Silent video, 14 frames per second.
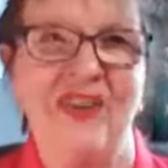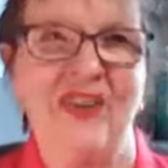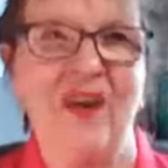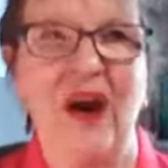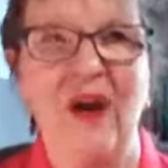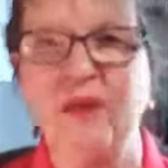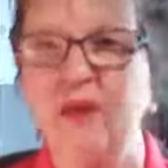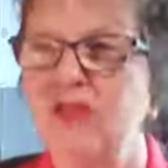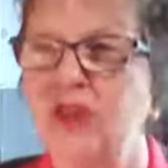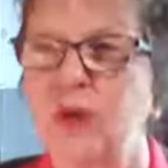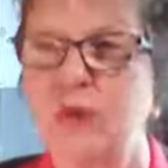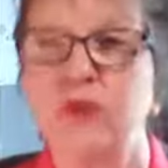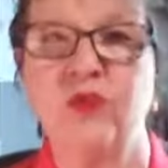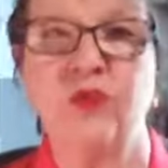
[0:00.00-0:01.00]
or I wish
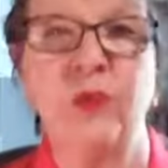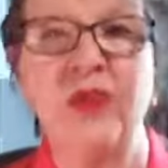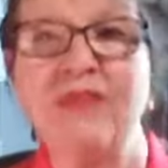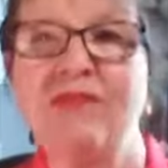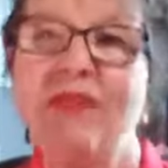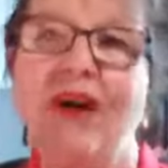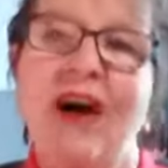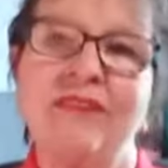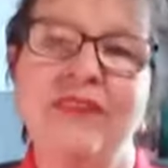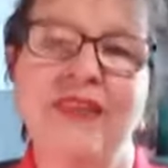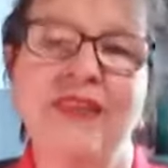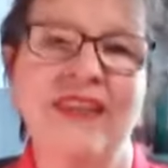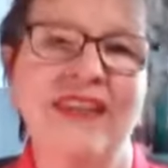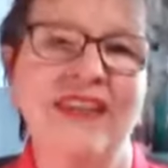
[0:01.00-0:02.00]
I was 25
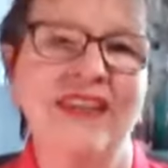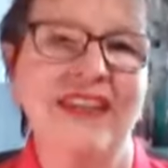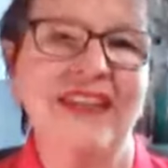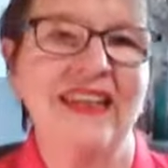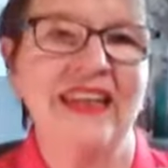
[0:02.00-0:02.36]
again.